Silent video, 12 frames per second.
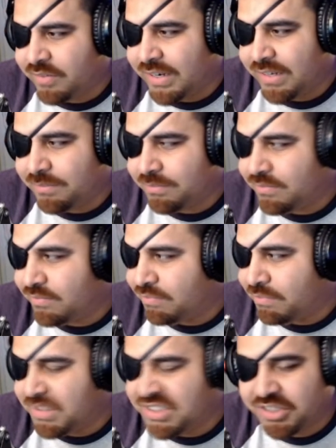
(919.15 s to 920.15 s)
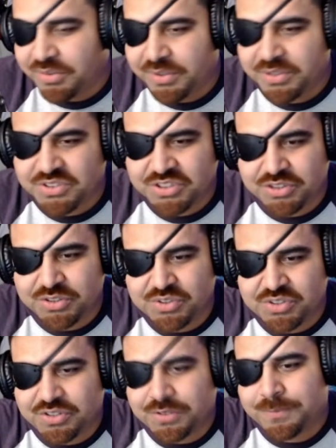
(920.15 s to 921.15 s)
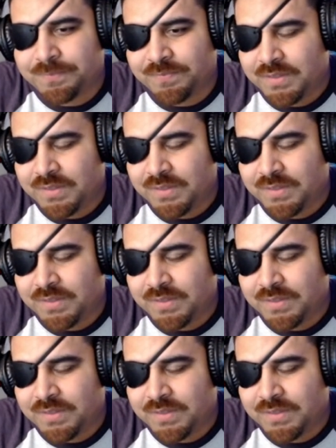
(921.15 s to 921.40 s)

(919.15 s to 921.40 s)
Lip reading: right materials to do so.